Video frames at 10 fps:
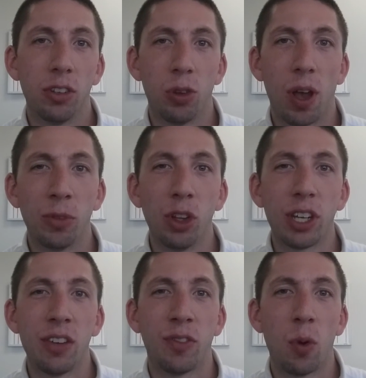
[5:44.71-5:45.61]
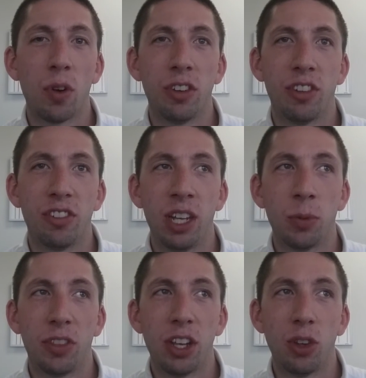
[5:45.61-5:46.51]
So I'm looking forward to
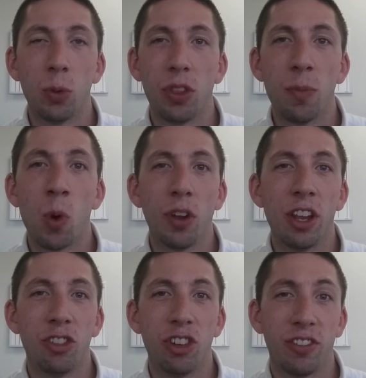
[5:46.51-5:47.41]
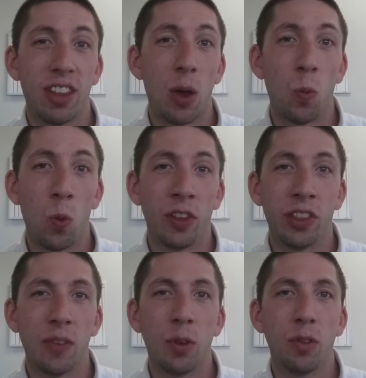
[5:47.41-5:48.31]
seeing what they do with more than just that
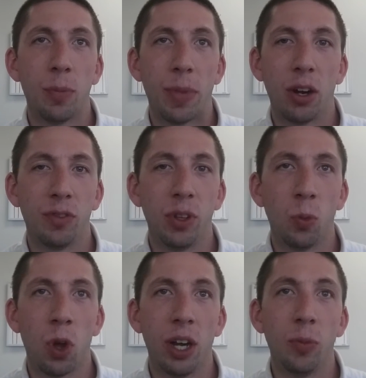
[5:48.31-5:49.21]
one level for Battlefield 1.